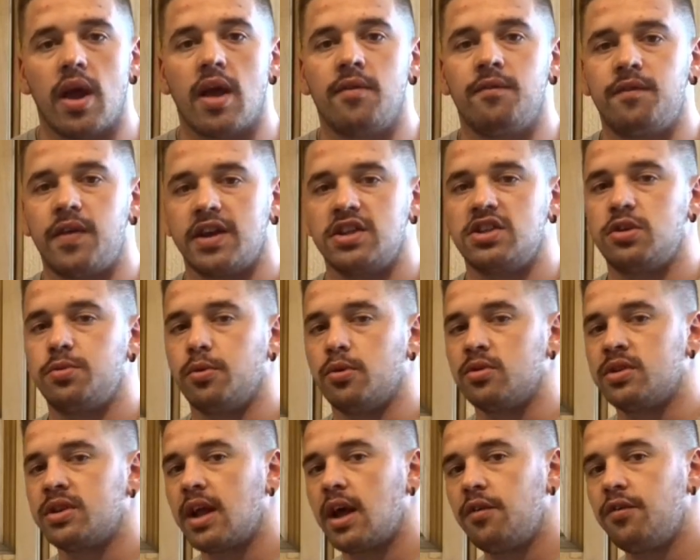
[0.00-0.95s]
and
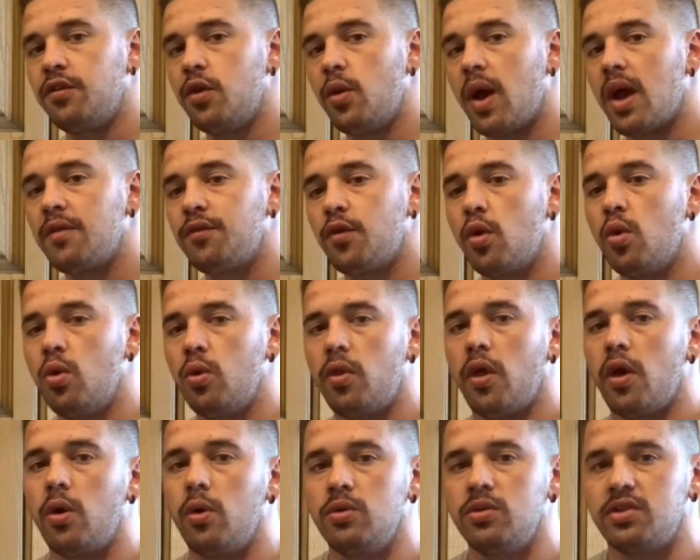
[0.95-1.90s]
vegetables. Now, if you have all
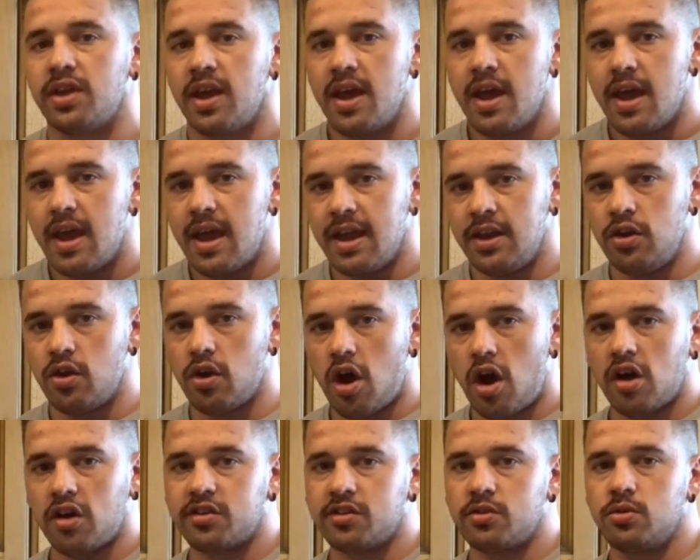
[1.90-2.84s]
those in your
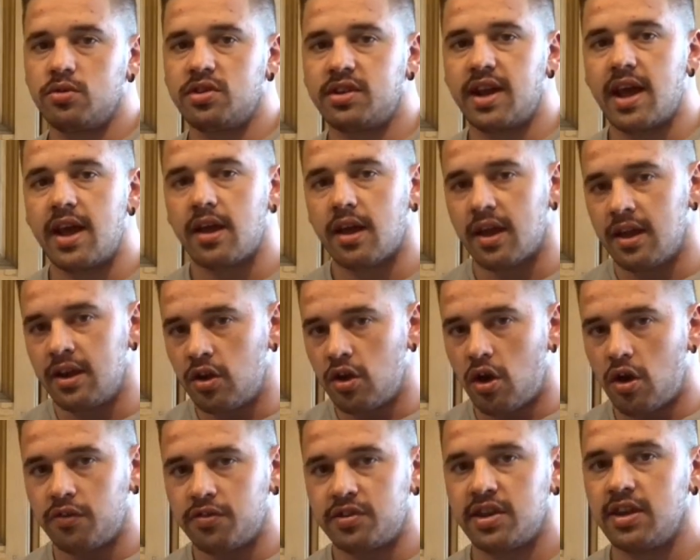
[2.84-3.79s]
arsenal stack in
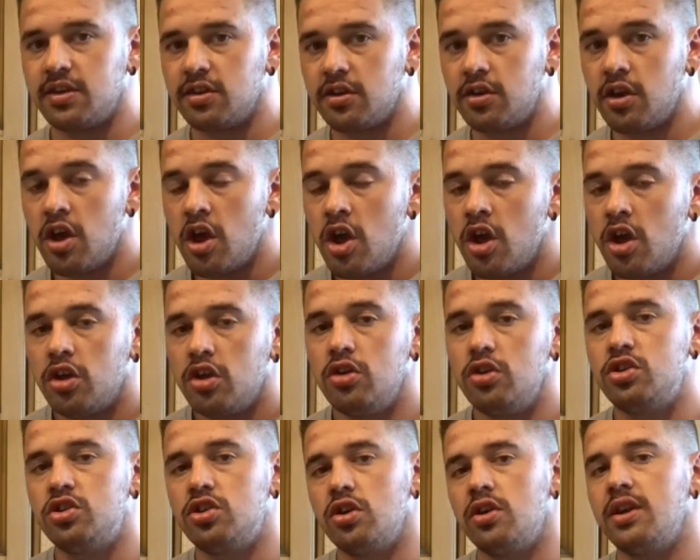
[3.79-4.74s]
your off season, you
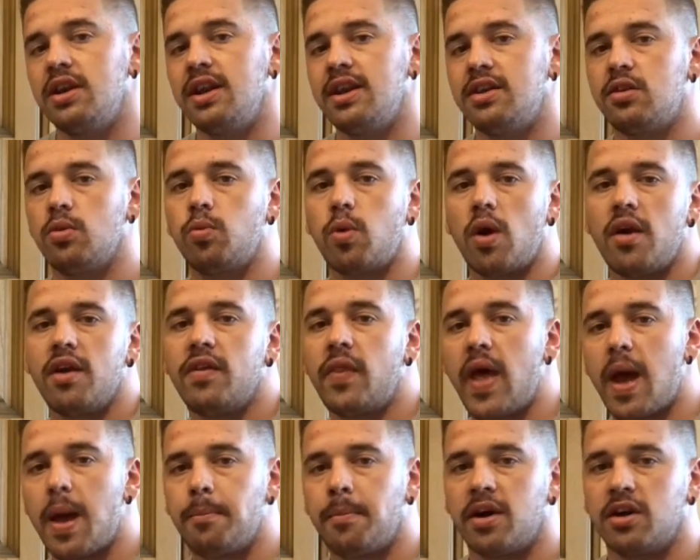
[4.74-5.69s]
shouldn't need to worry
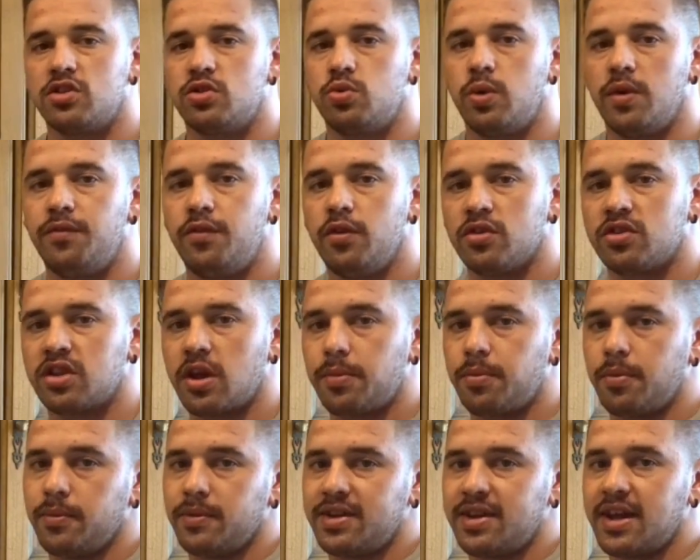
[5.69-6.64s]
that much with your
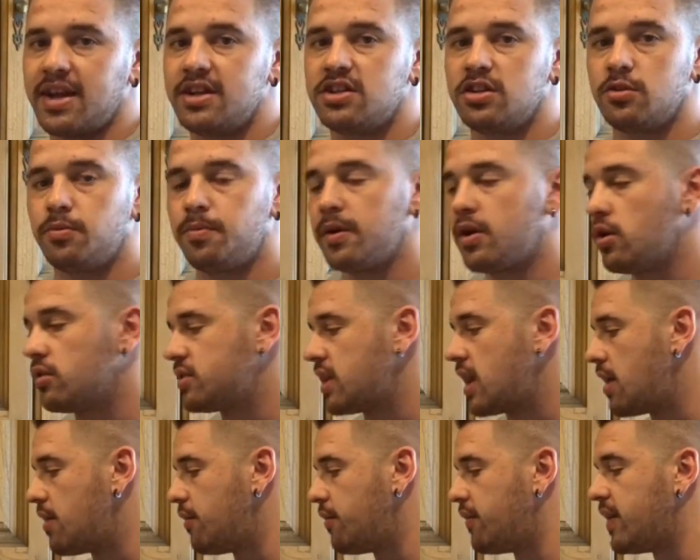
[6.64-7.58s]
supplementation, because
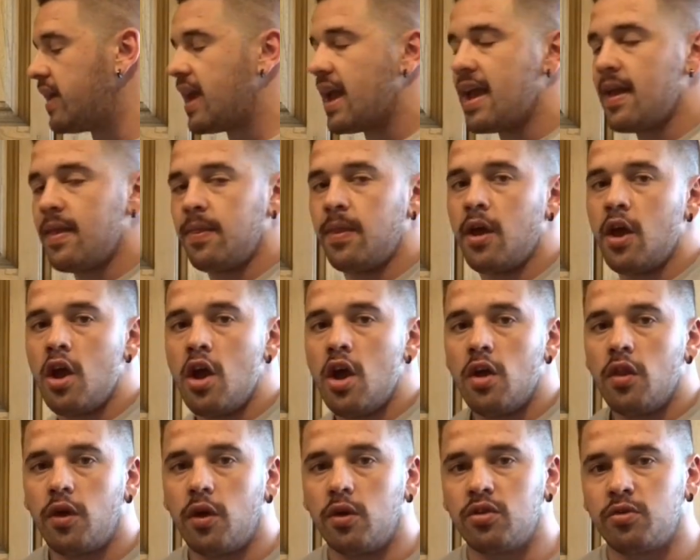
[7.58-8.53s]
everything in
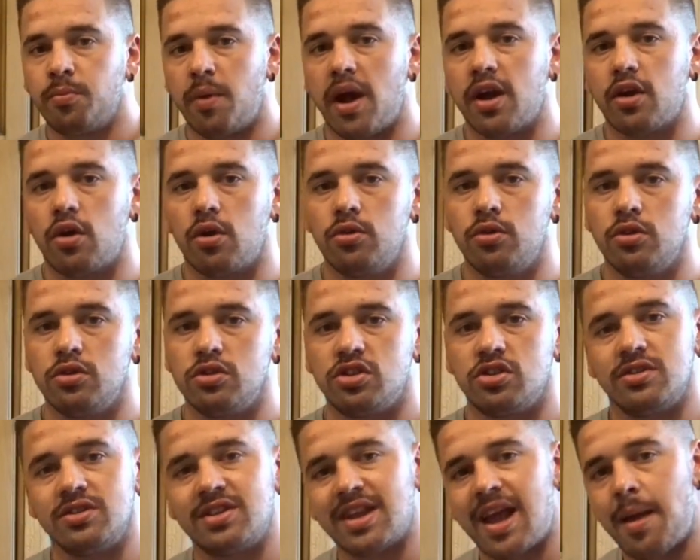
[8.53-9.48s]
those
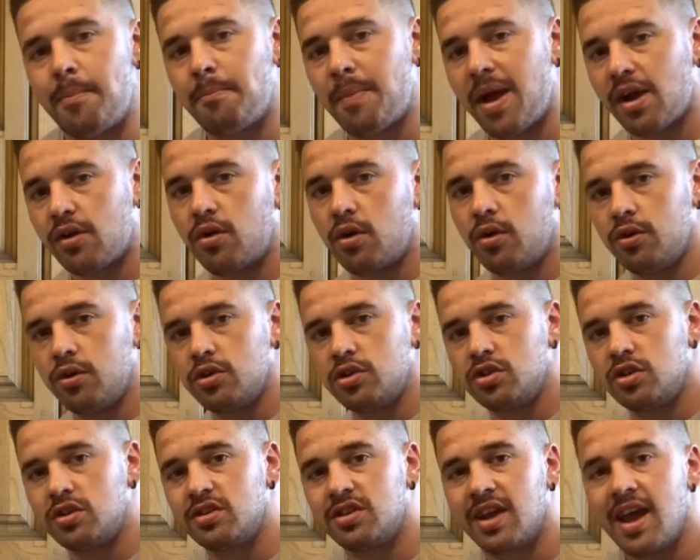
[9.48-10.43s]
micronutrients and
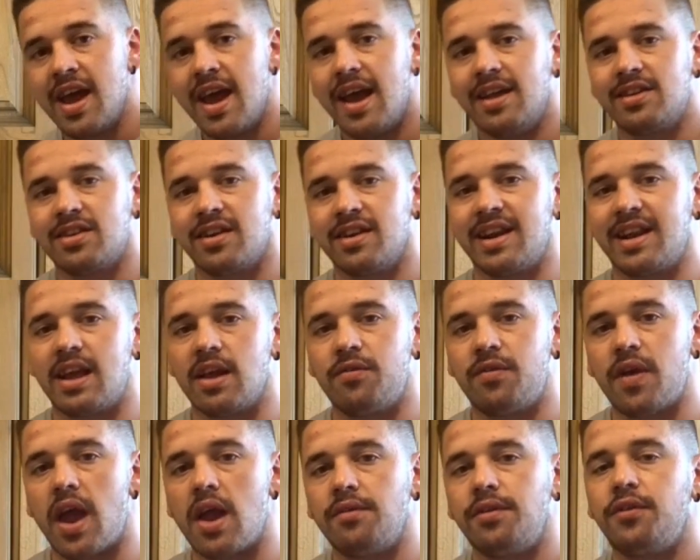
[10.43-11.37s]
macronutrients is gonna
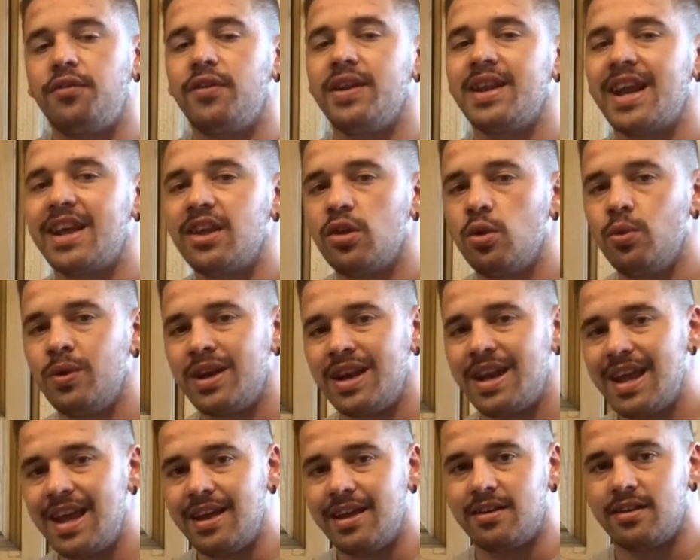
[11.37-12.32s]
give everything that you
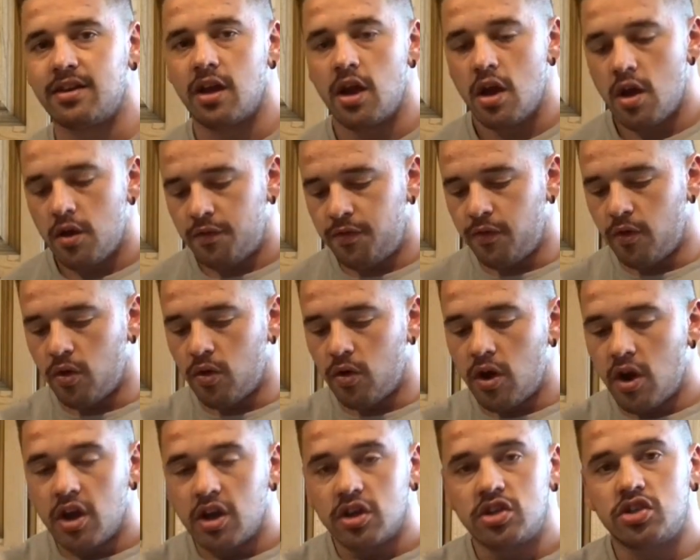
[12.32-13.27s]
need
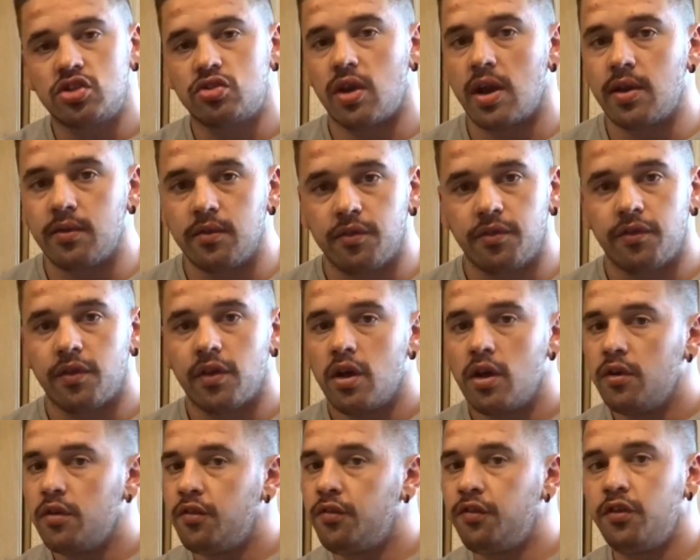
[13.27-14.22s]
for strength,
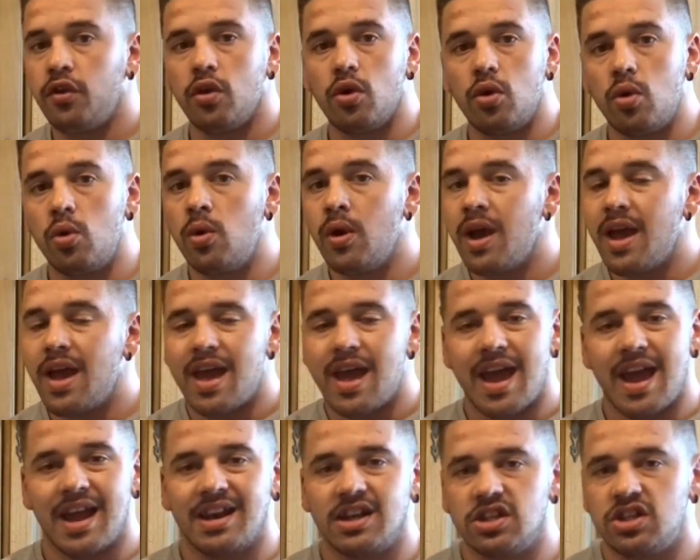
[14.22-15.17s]
fuel,
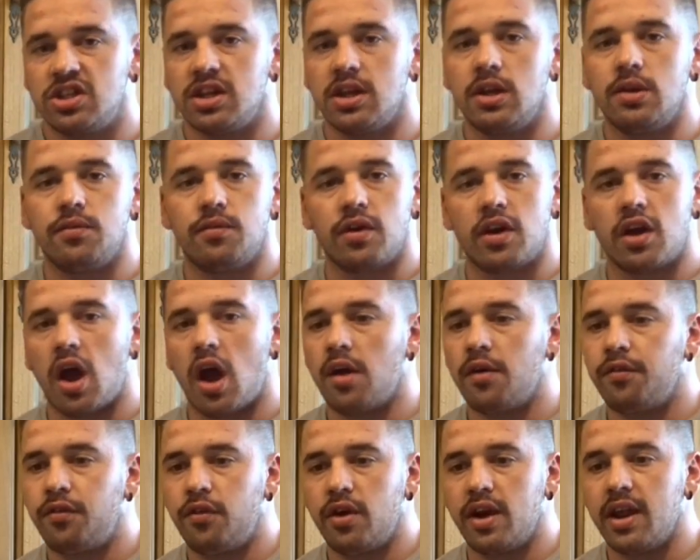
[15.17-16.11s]
energy,
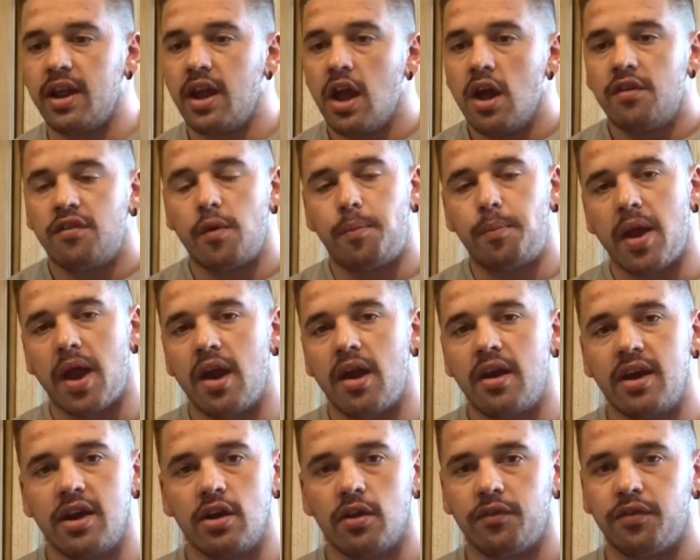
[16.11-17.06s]
recovery,
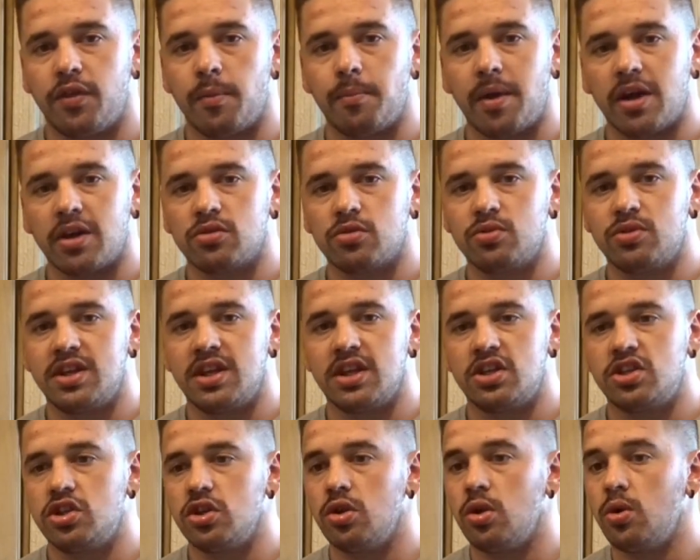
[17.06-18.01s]
repairing of the muscle
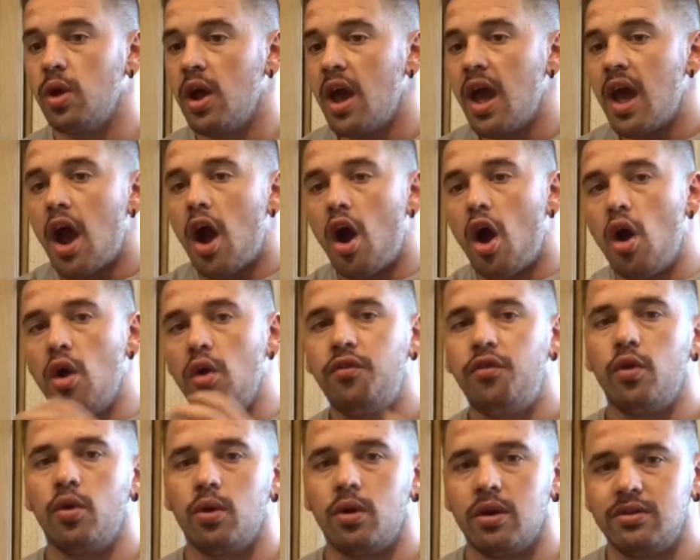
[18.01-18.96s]
tissue.
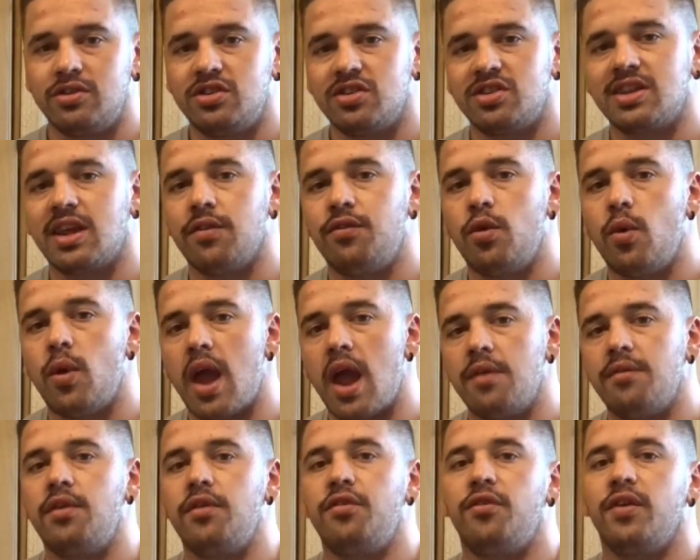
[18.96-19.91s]
Overall, it'll just give you
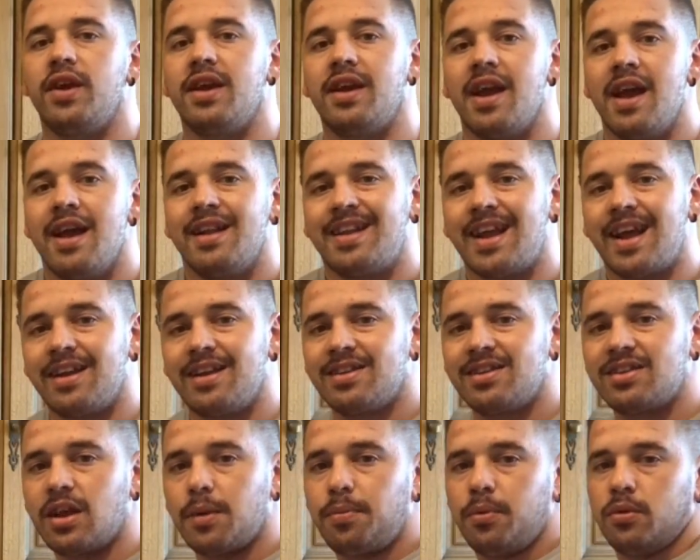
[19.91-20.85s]
everything that the
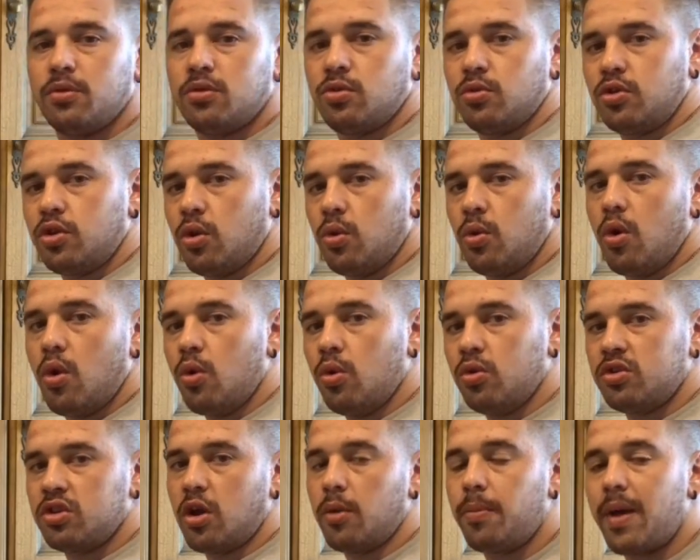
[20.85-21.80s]
supplements will do
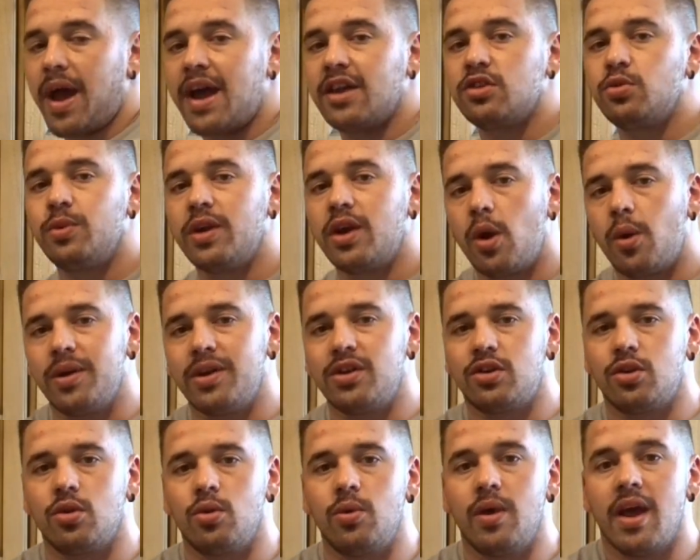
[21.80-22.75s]
also. But as we go
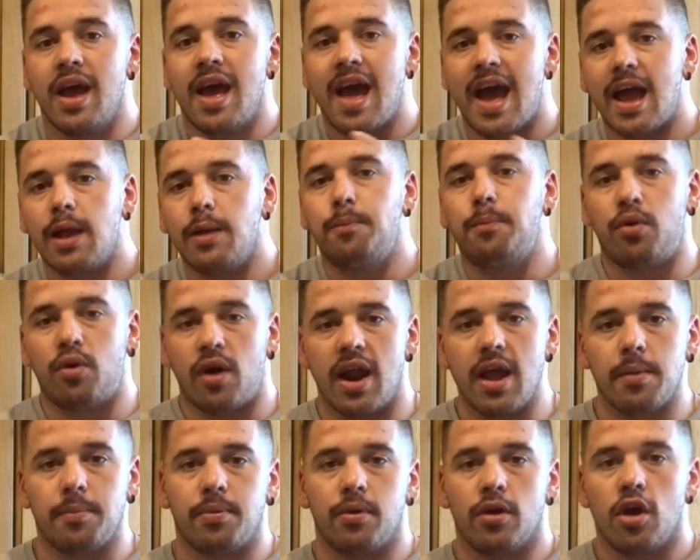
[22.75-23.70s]
into a
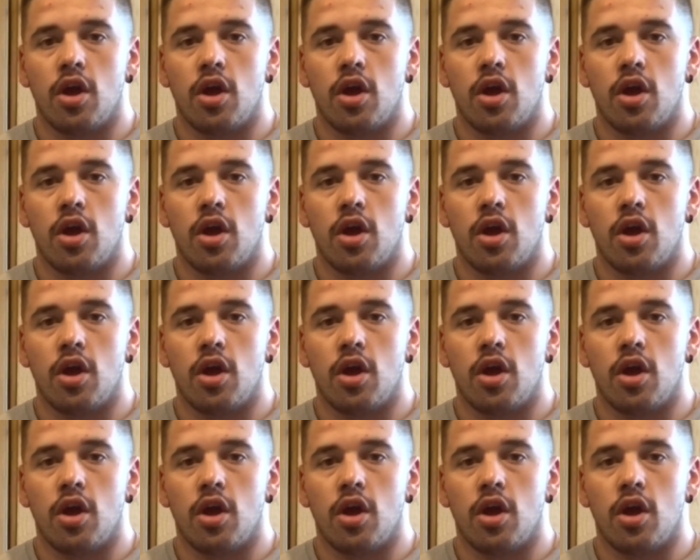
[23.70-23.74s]
prep,